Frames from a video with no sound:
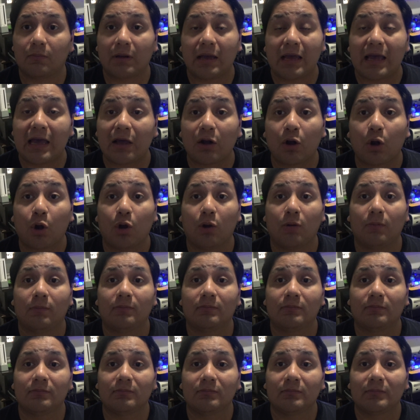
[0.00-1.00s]
at all.
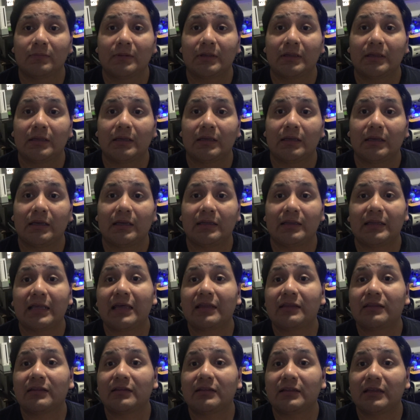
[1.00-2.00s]
And
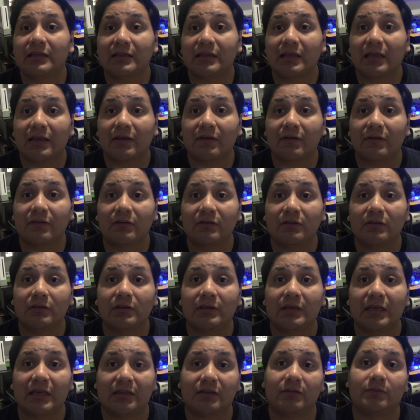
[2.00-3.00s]
that's the thing
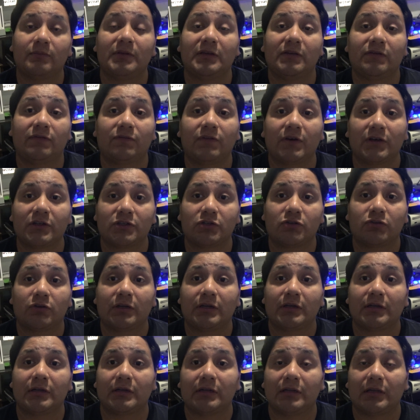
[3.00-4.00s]
that gets me
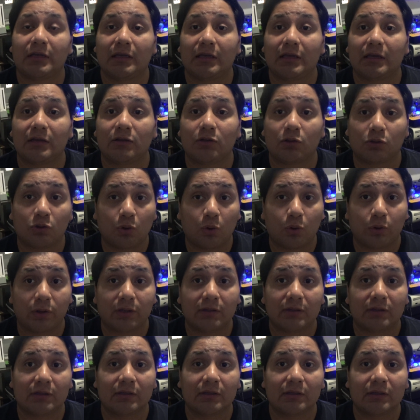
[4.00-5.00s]
frustrated and
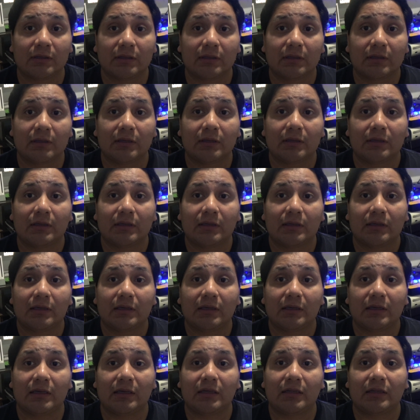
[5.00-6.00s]
annoyed.
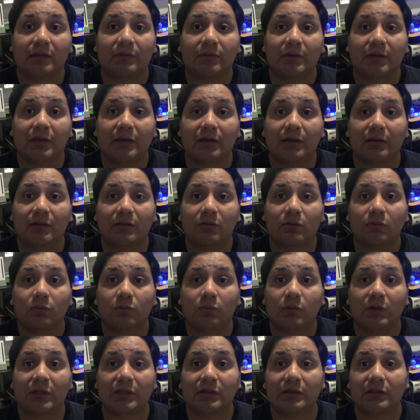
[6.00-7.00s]
Is because
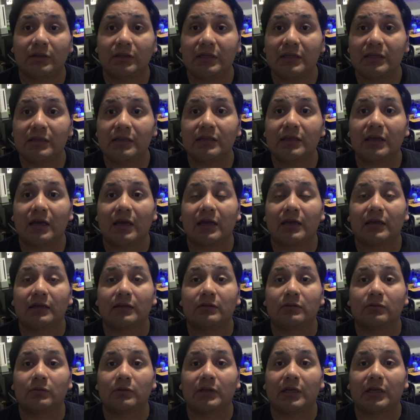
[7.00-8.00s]
when these
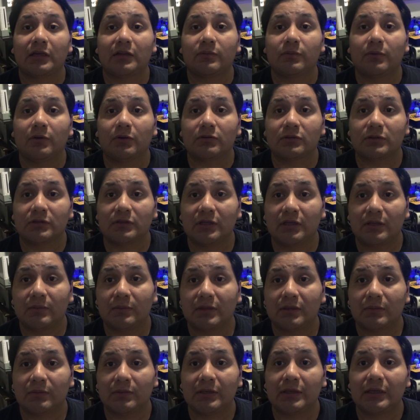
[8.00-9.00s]
guys, when I spoke to them
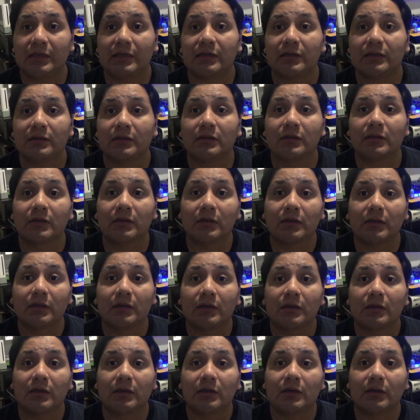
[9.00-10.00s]
in the beginning,
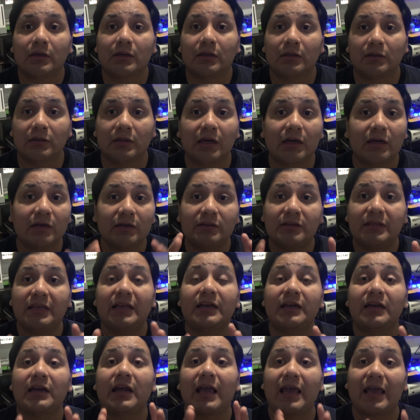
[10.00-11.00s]
they're
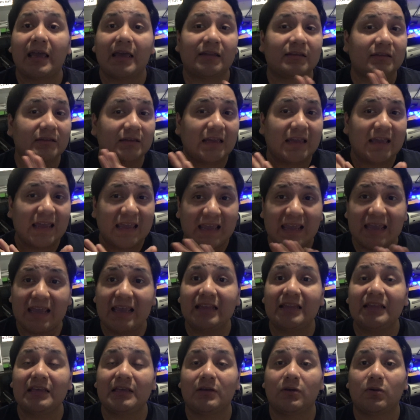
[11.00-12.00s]
there to answer
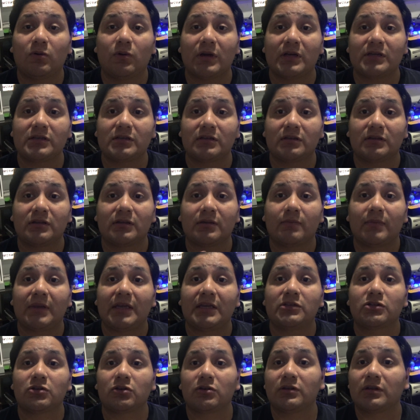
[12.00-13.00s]
any questions to
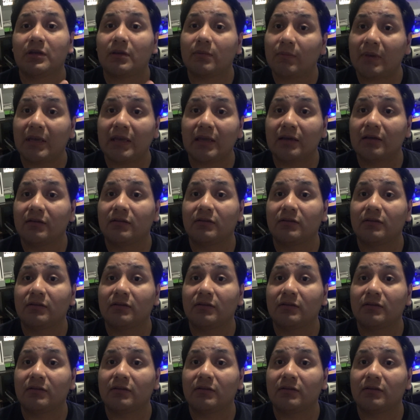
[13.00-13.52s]
make sure they make a